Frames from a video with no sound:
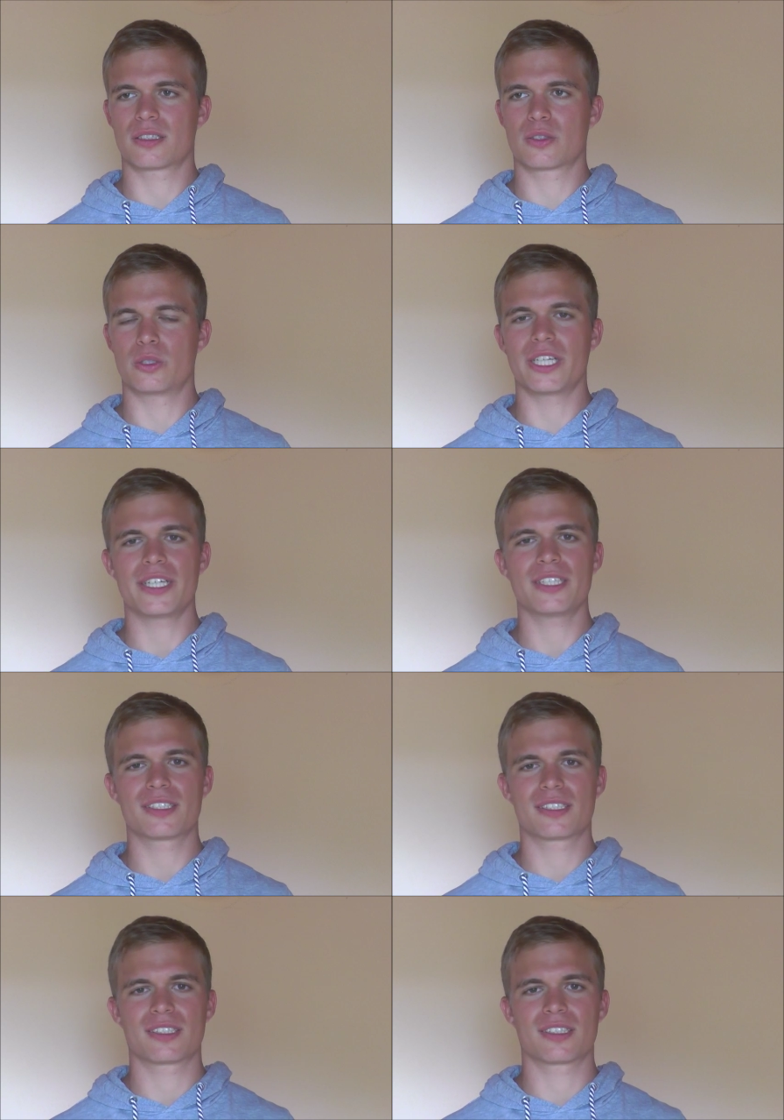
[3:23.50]
create
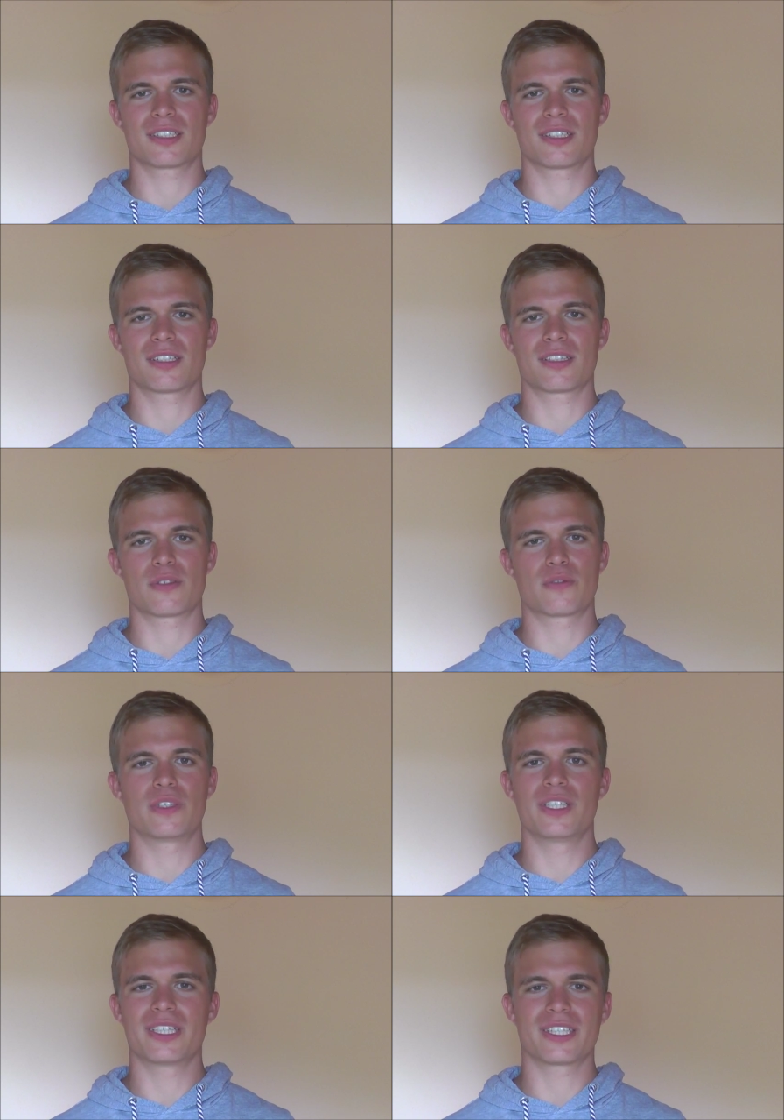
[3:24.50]
the
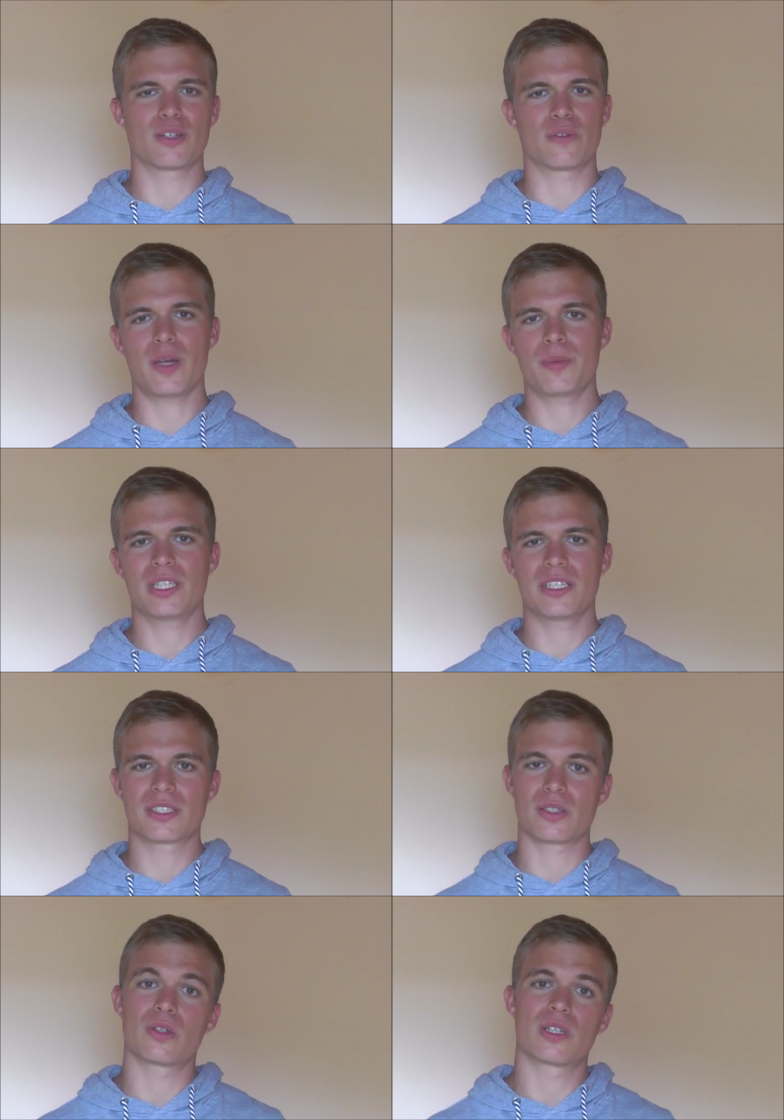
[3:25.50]
feeling of happiness
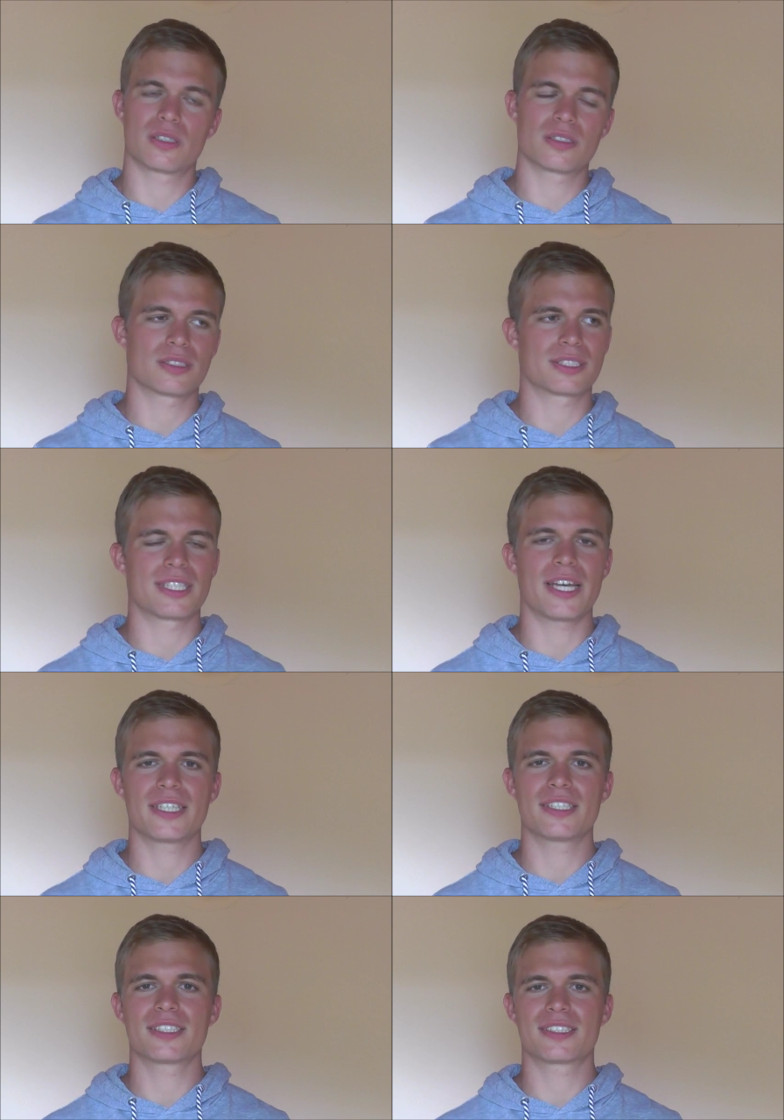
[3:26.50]
or
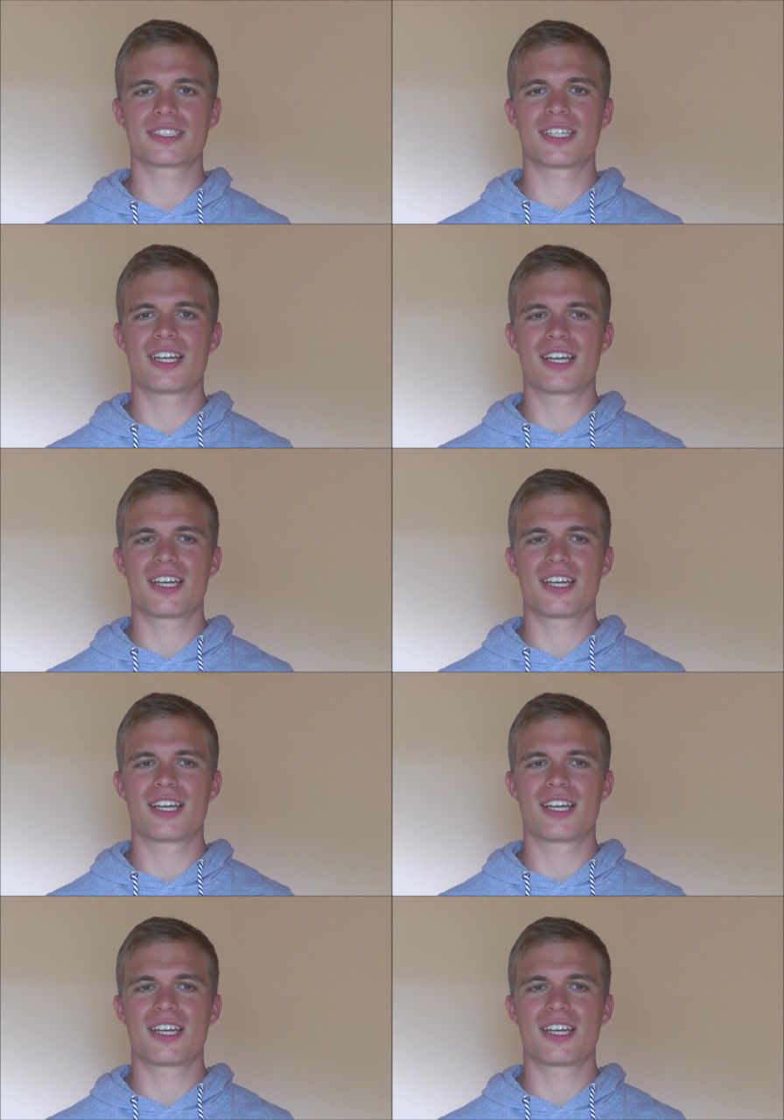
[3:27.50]
sadness